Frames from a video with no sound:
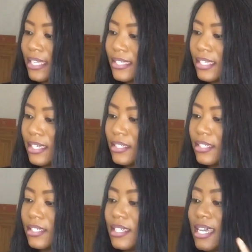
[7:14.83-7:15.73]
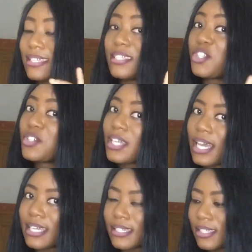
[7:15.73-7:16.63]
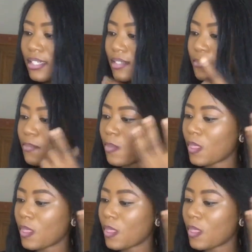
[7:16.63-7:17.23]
acid. It has citric acid.